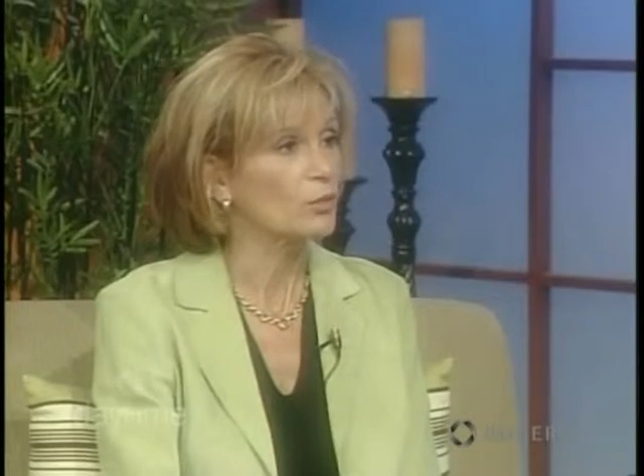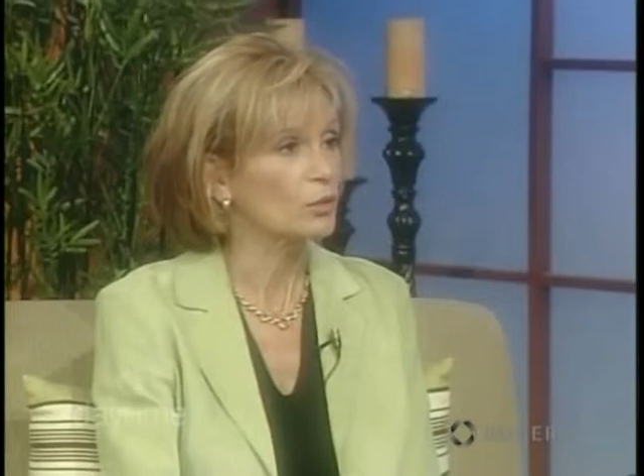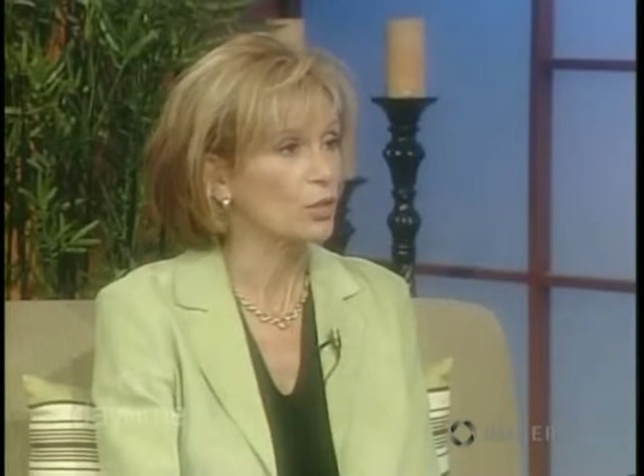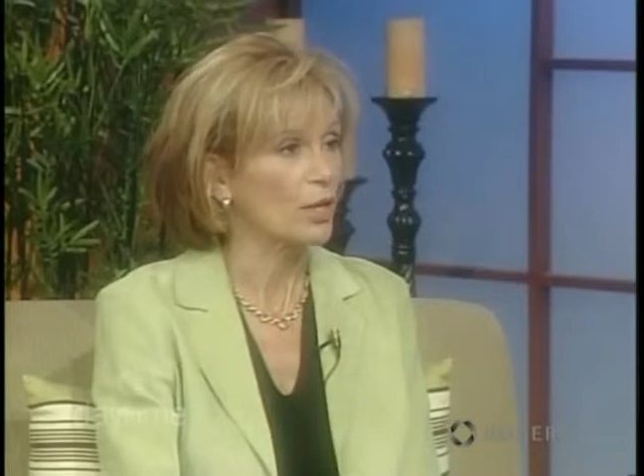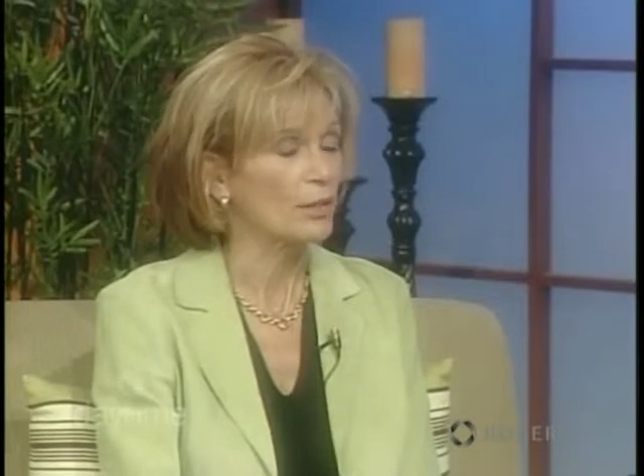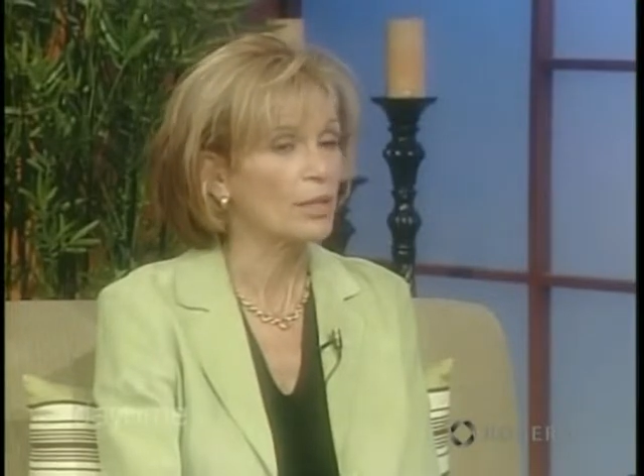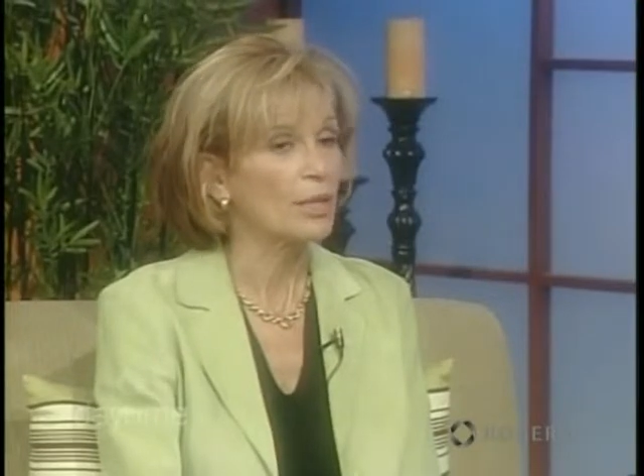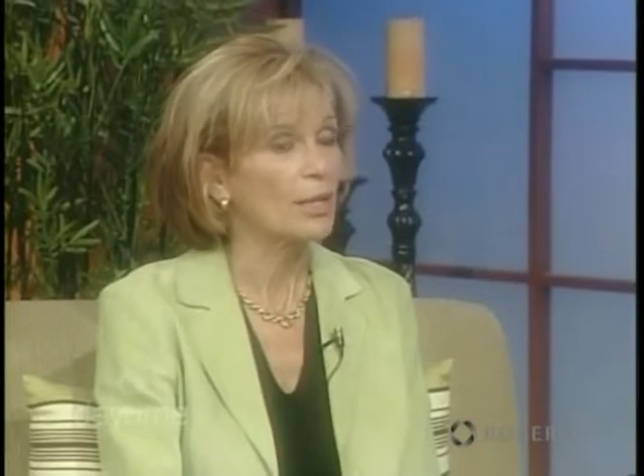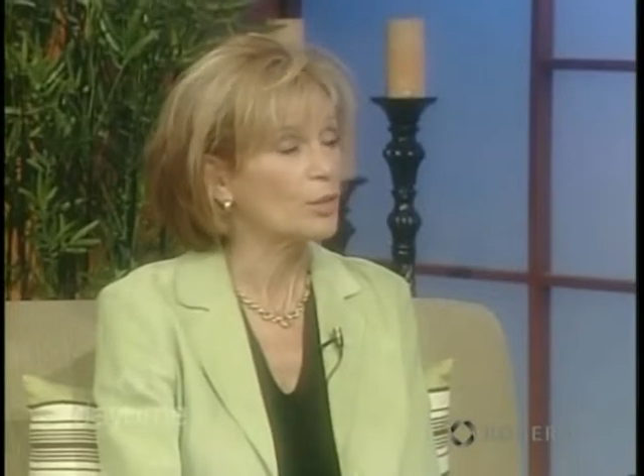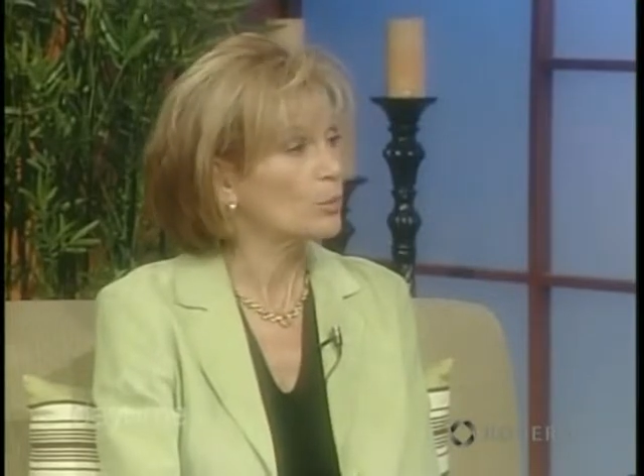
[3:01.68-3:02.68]
your child
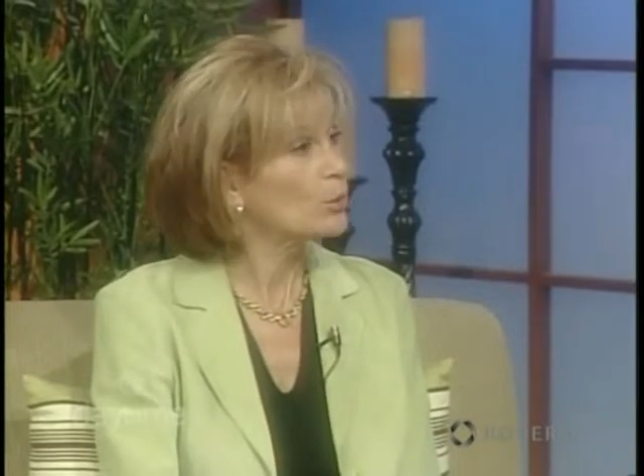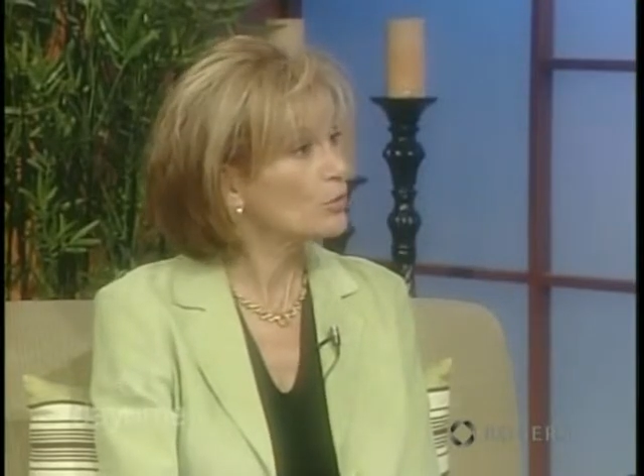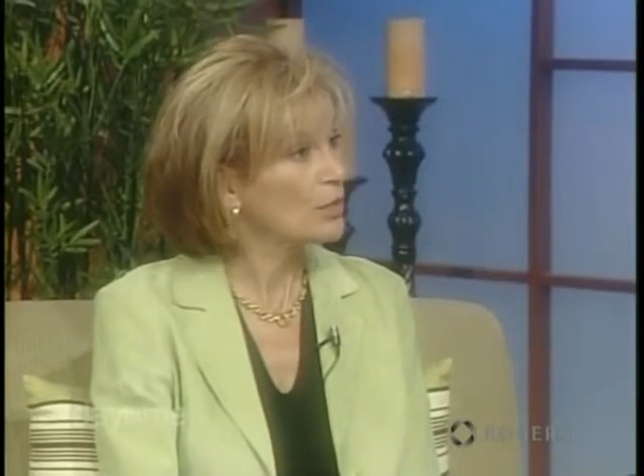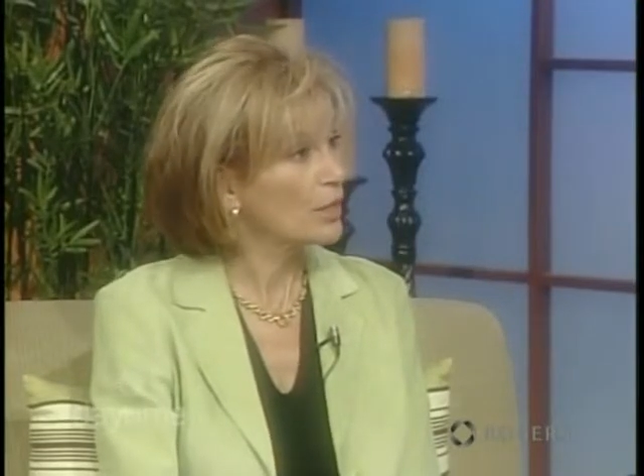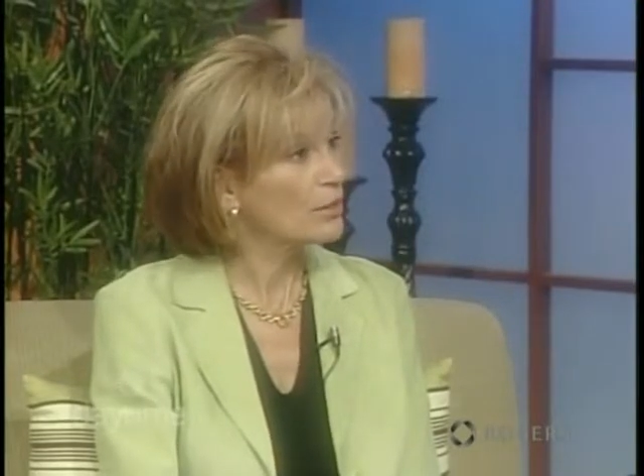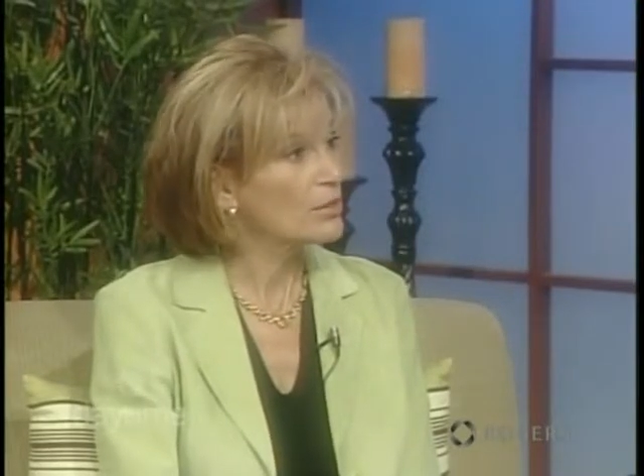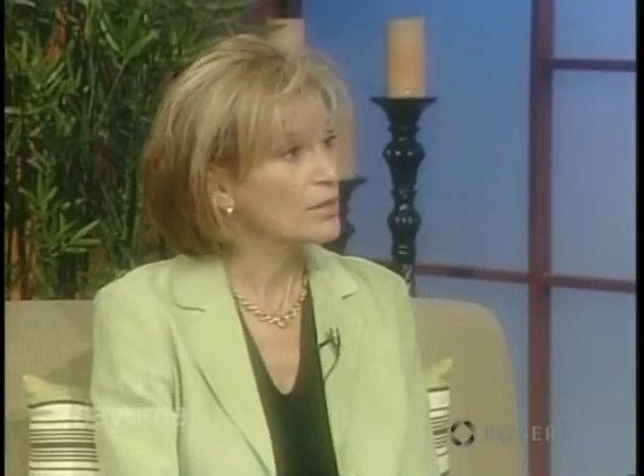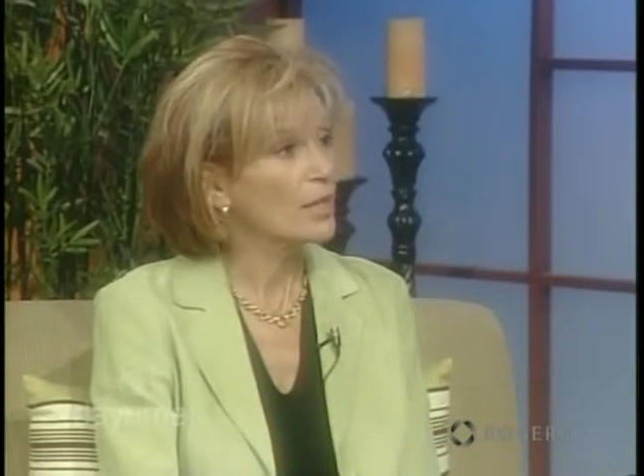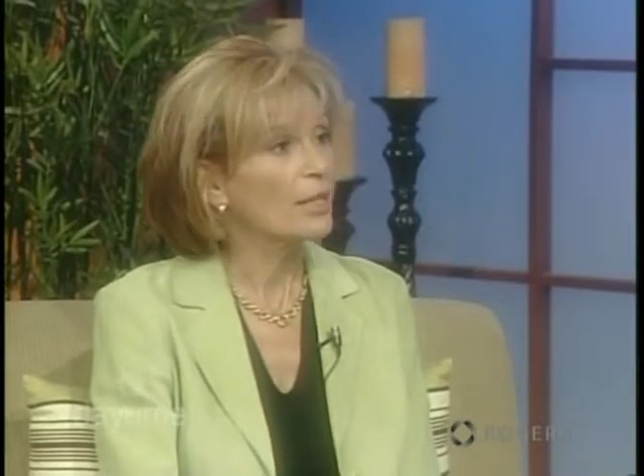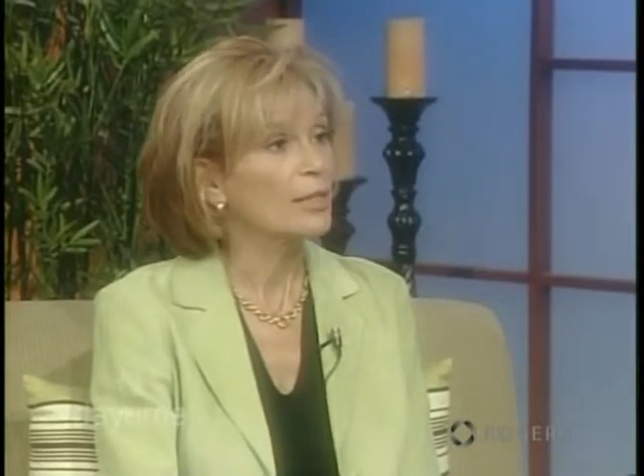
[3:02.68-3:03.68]
a number of tests,